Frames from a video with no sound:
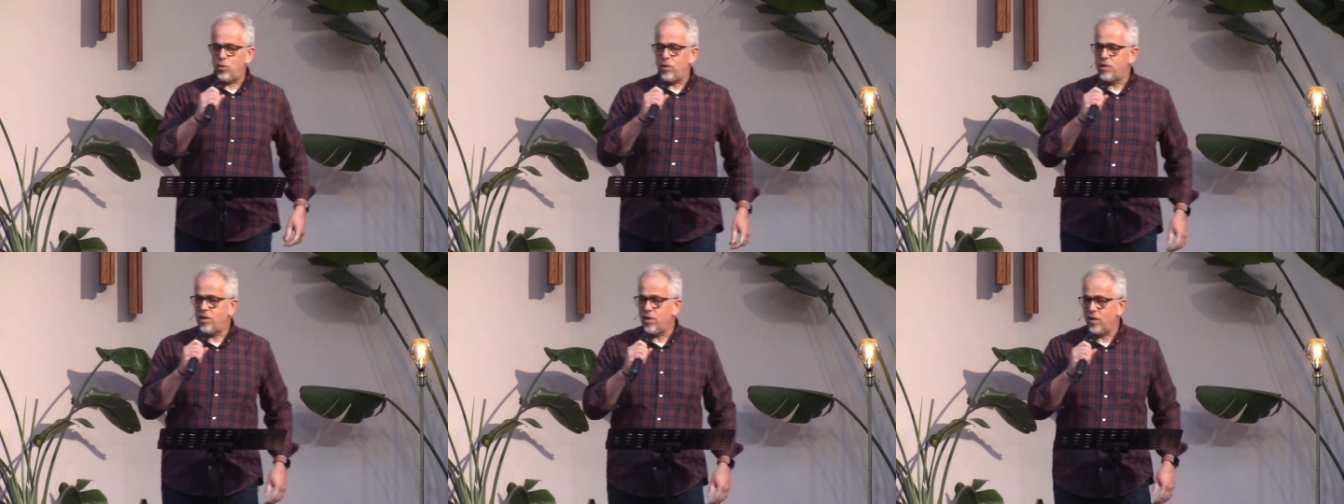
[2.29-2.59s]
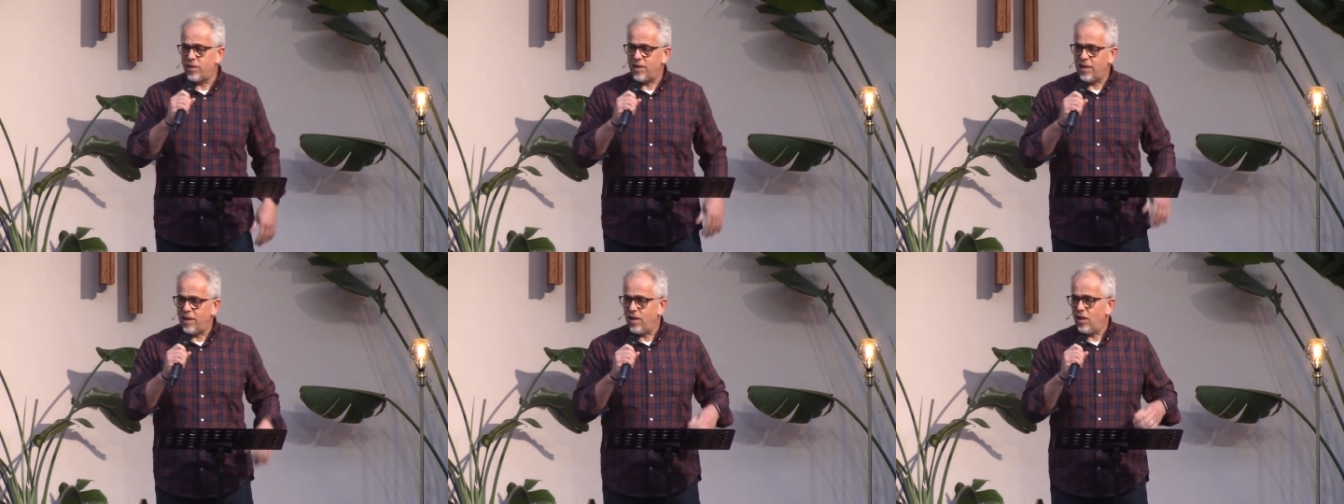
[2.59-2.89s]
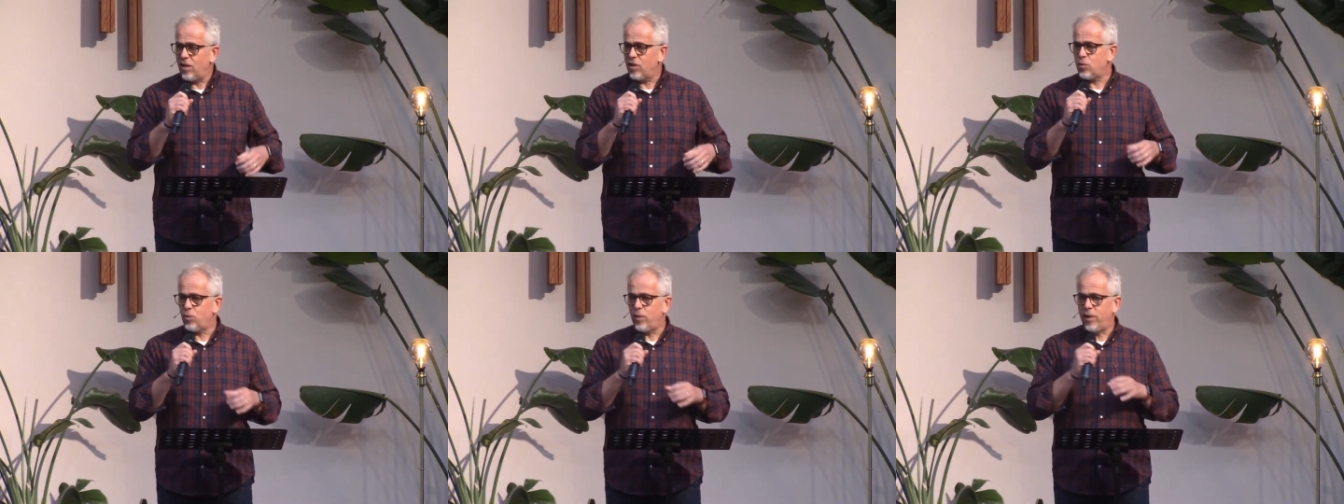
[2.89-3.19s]
we started
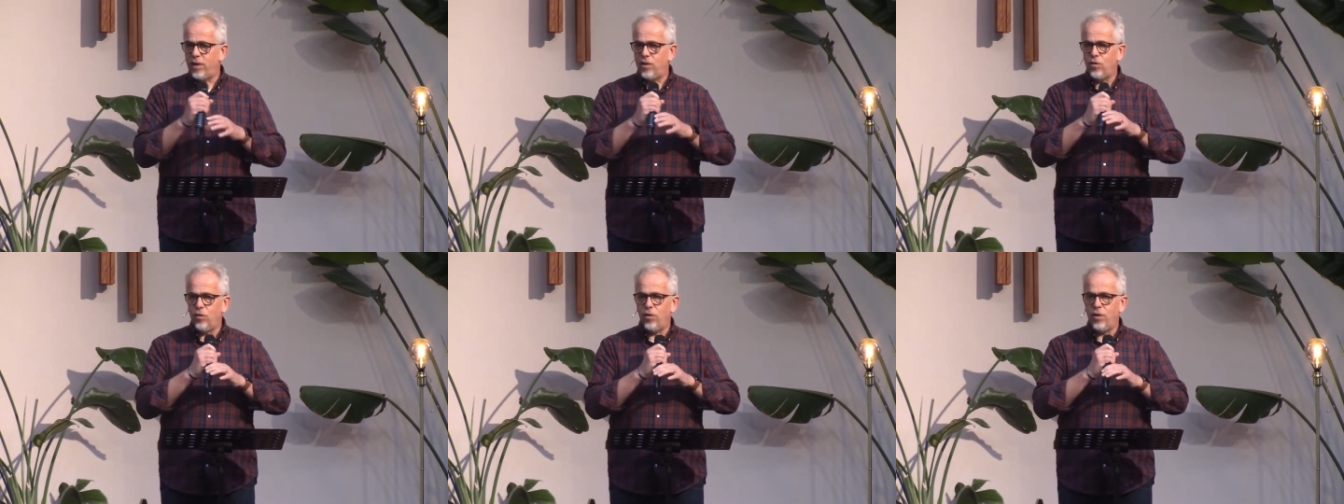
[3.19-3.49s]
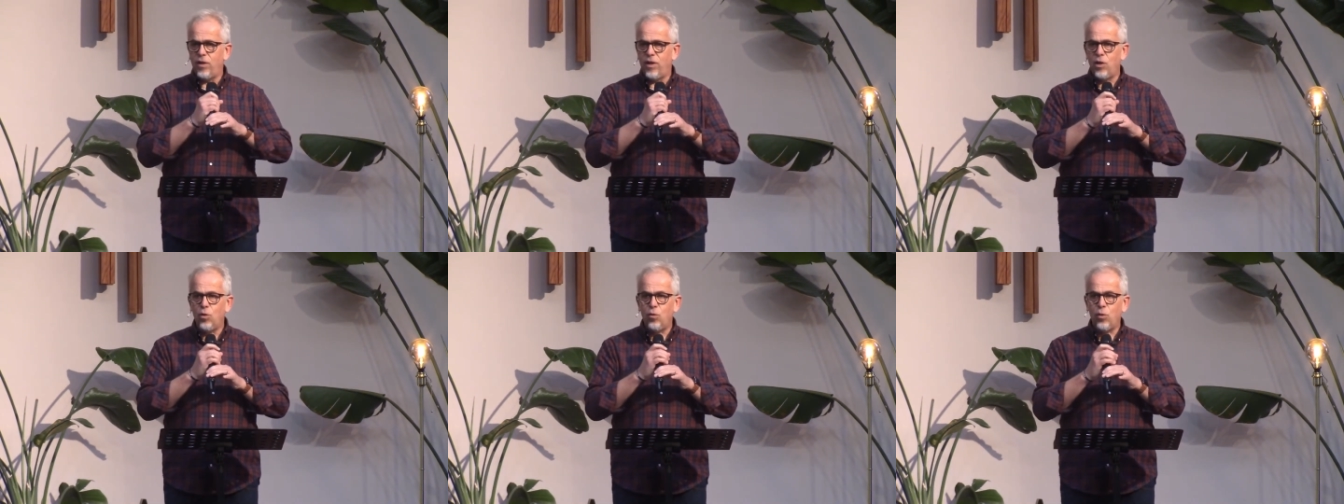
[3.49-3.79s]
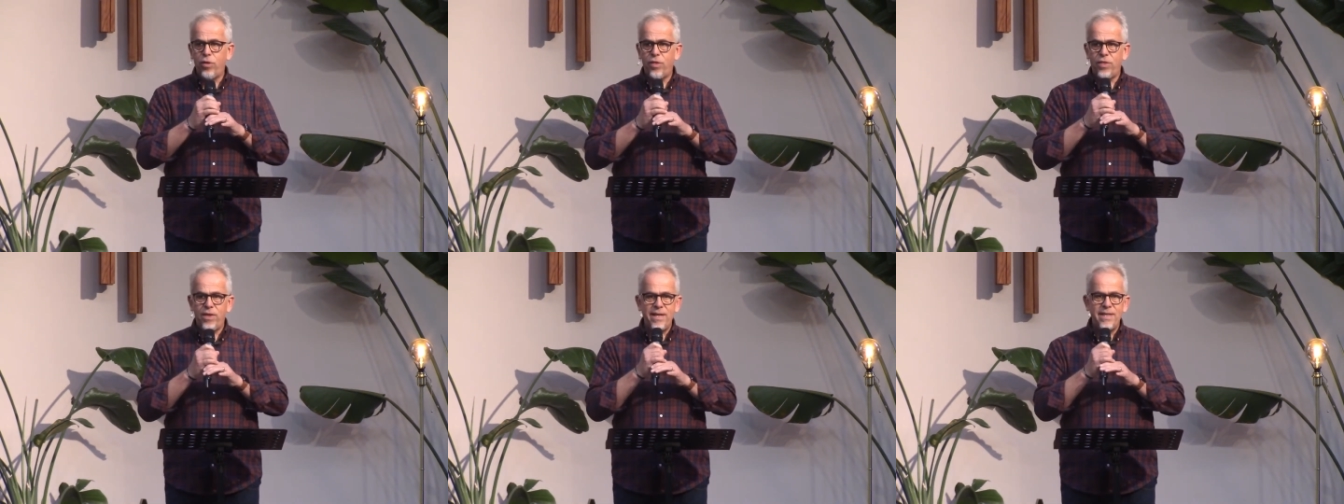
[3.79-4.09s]
last week on the
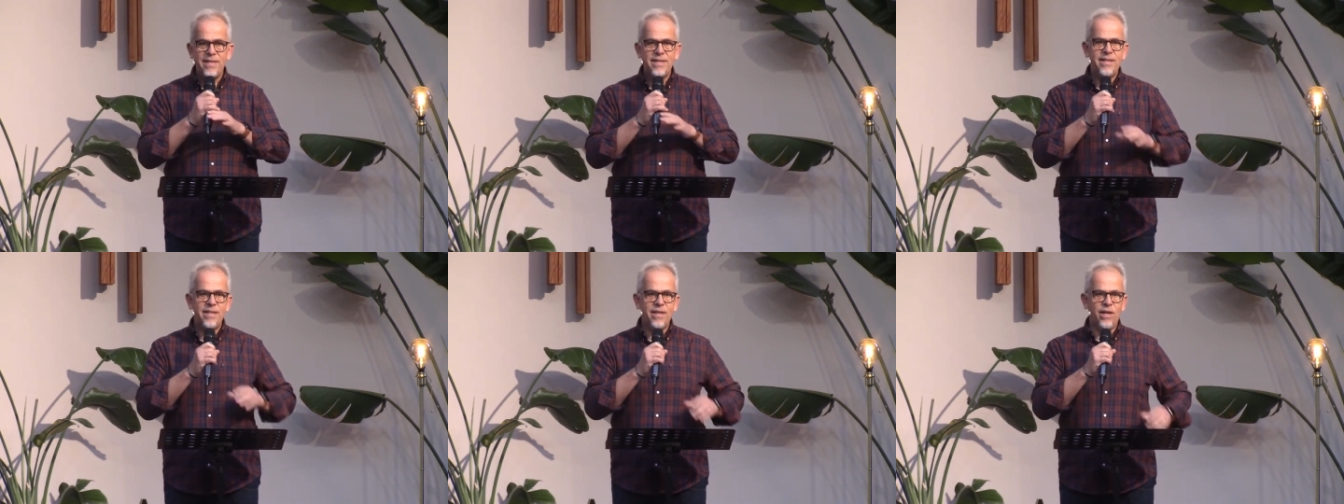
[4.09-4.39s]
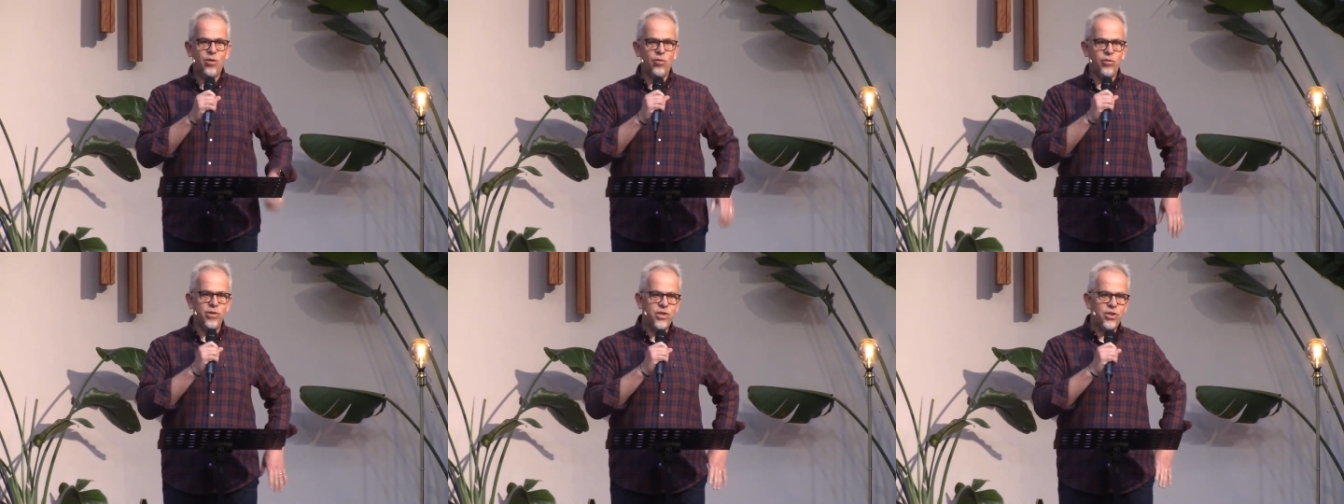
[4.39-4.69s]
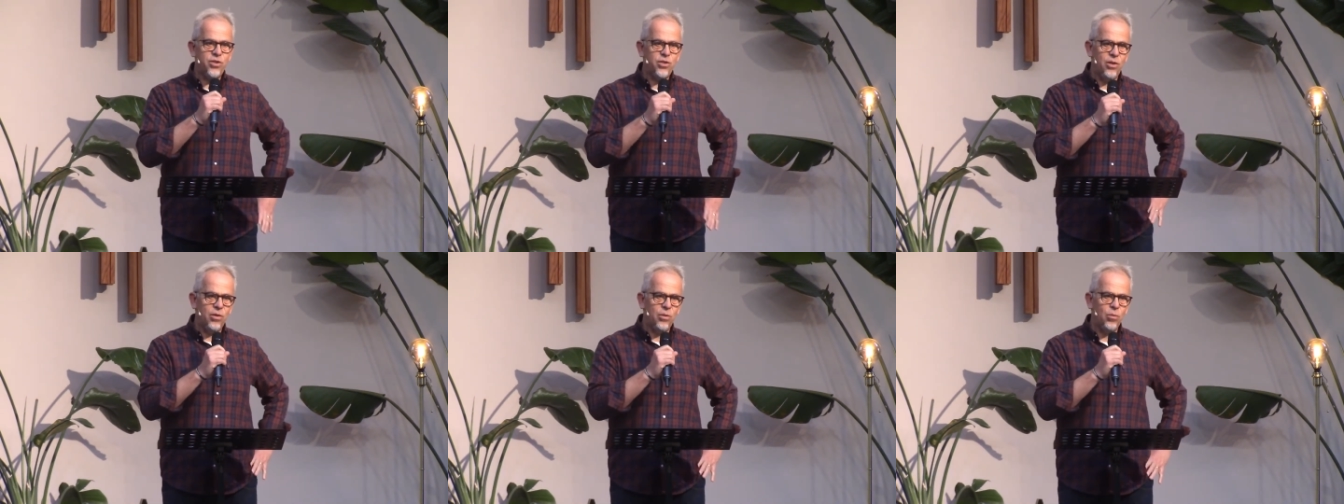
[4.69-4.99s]
authentic
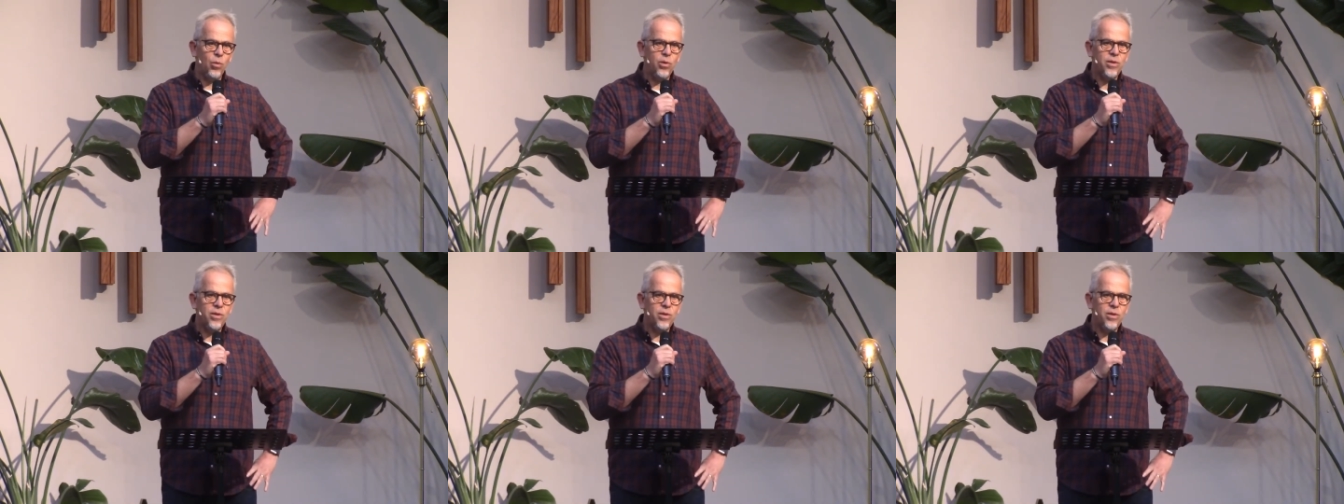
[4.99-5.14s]
Christian.